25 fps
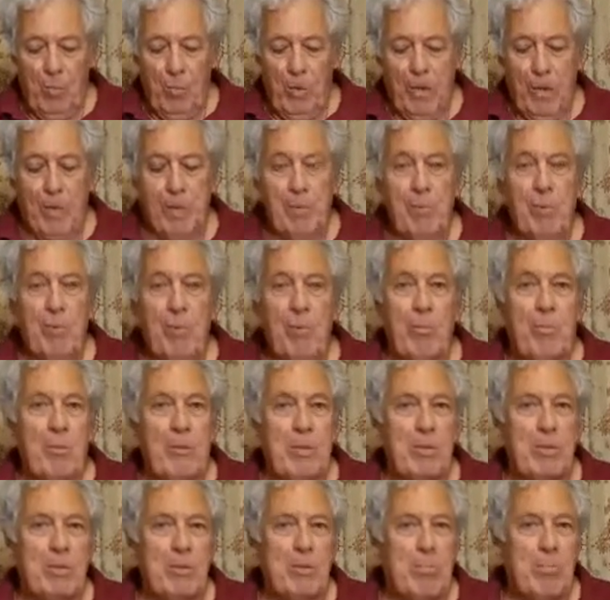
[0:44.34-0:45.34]
We will
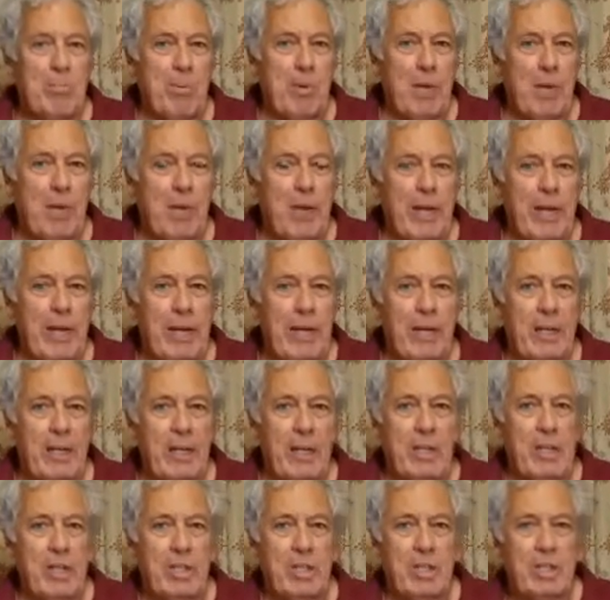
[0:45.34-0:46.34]
be
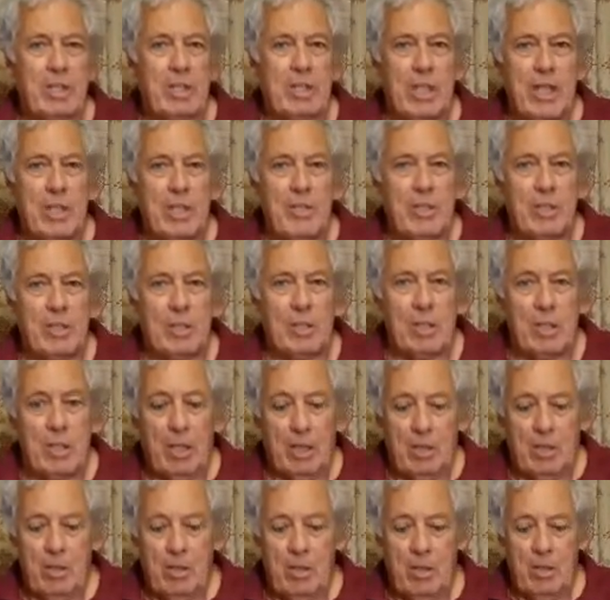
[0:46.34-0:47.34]
supplying a
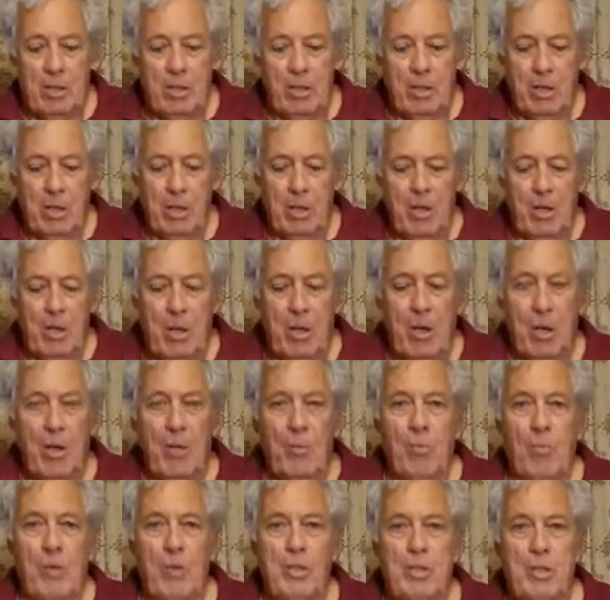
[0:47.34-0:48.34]
sensor
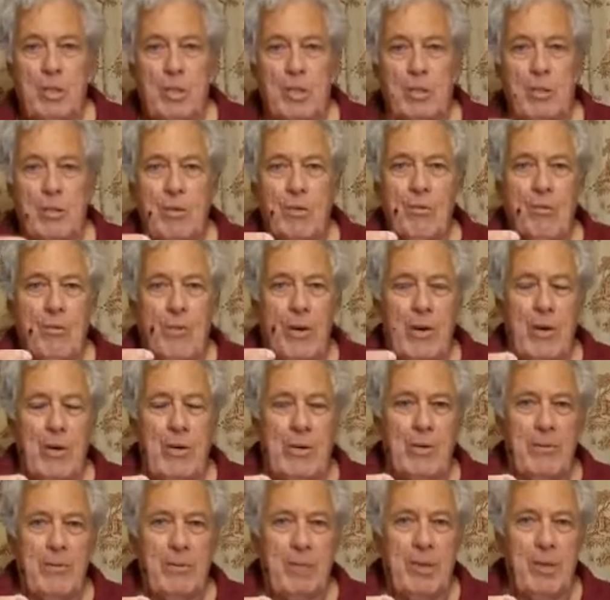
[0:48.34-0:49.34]
which is
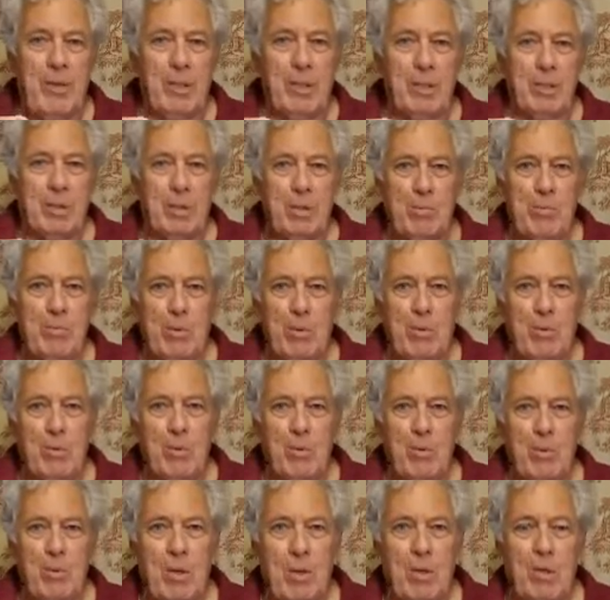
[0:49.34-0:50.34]
very
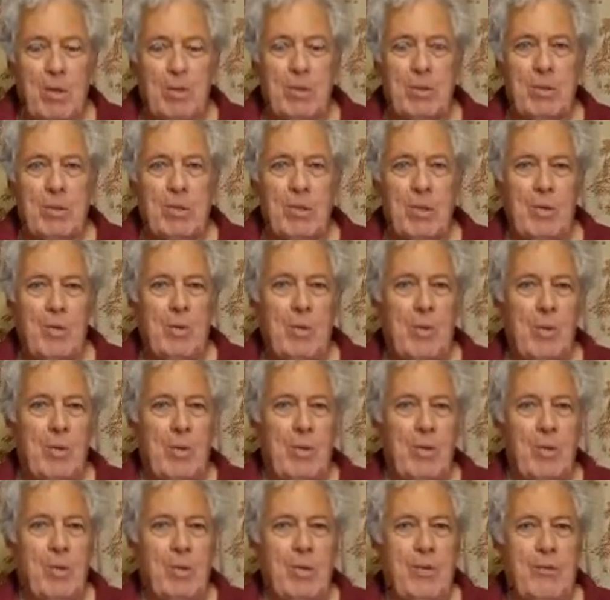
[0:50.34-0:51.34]
small, so
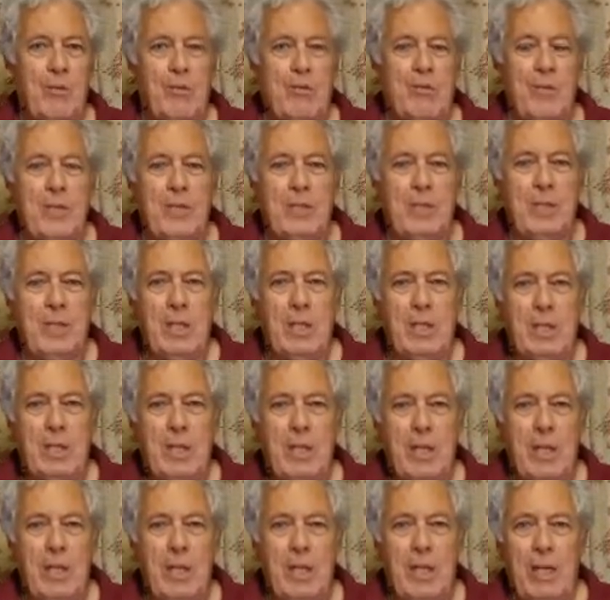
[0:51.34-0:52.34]
you can fit it
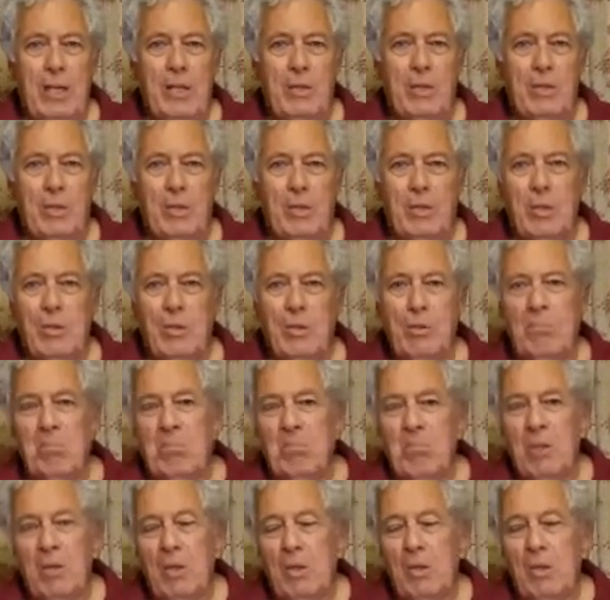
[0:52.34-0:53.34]

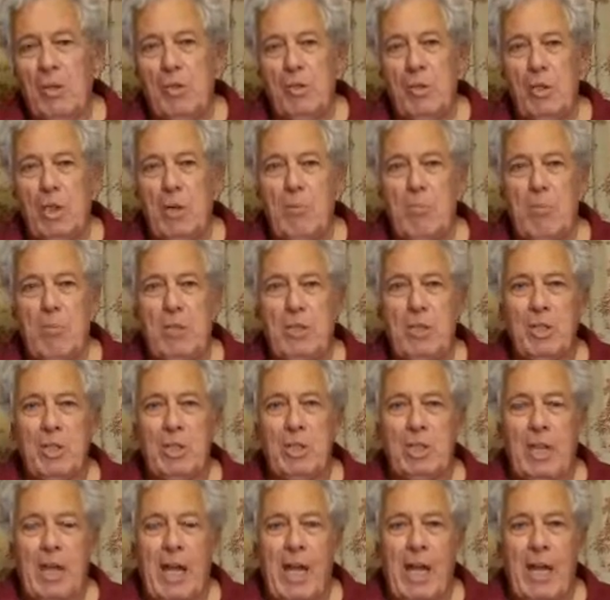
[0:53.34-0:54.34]
into the chimney
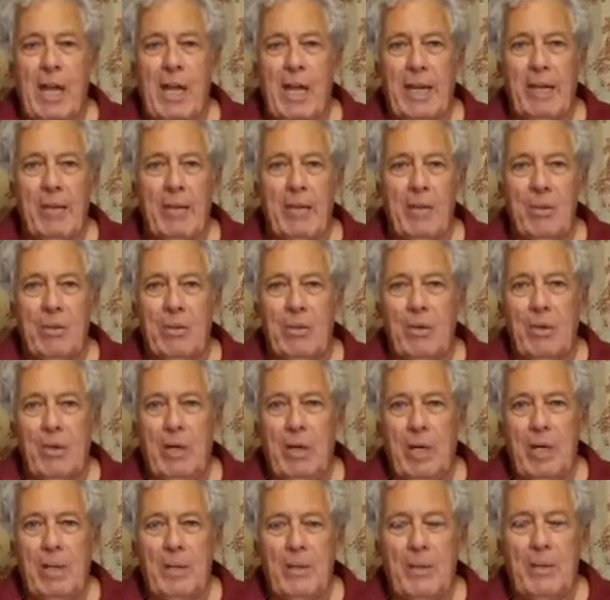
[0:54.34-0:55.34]
stack
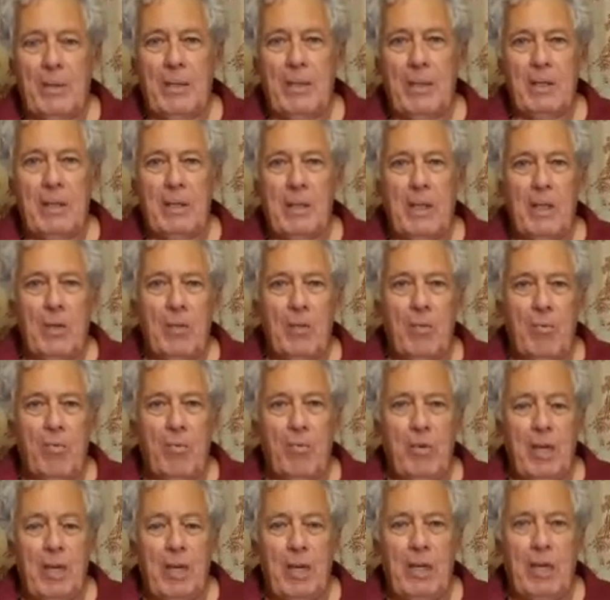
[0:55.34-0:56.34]
or anything
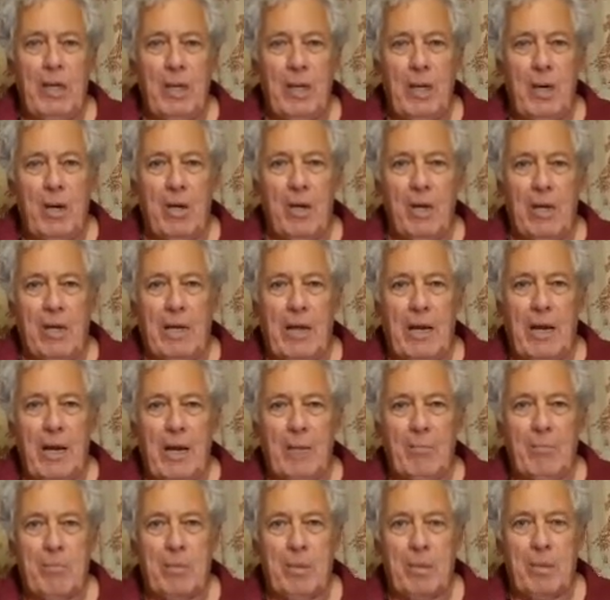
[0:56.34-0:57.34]
and really hide it
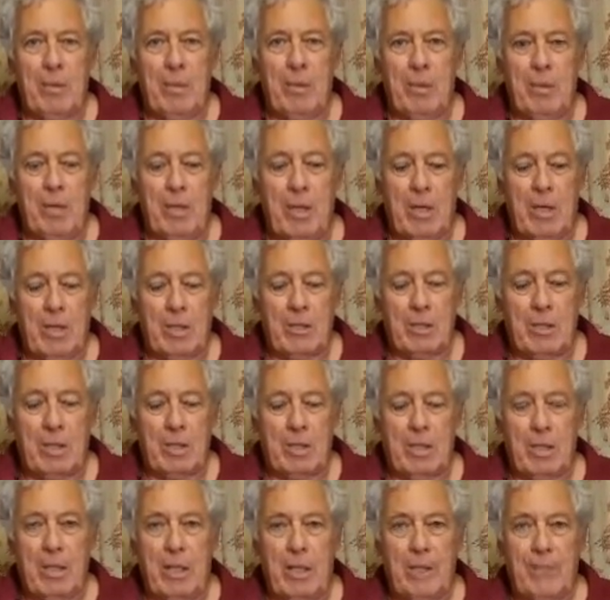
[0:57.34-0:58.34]
up so you can't
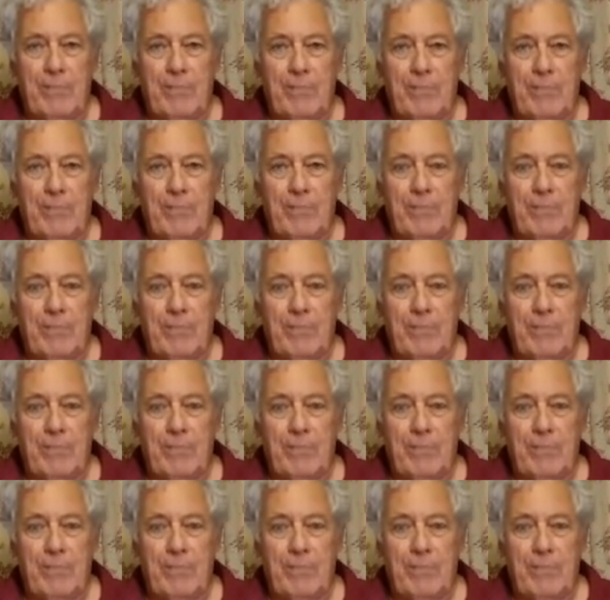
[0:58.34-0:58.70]
see it.